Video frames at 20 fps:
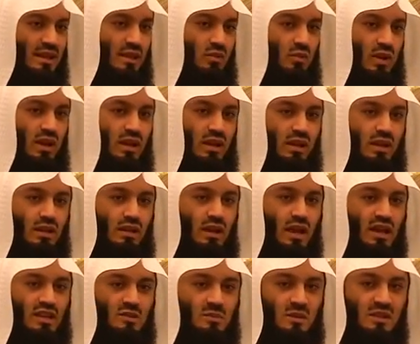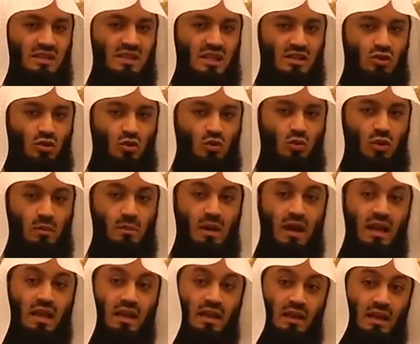that when the husband says, look, we're
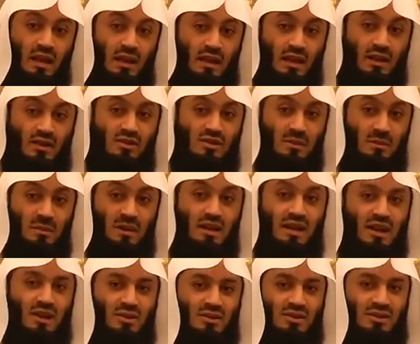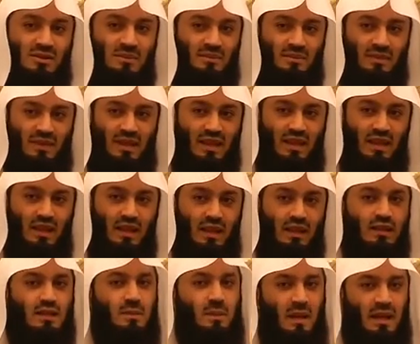buying another house, a big house,
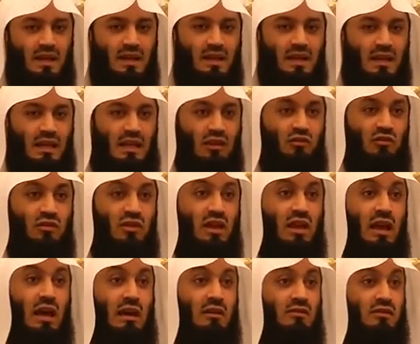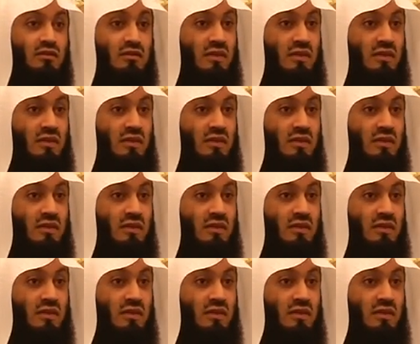depending, if they are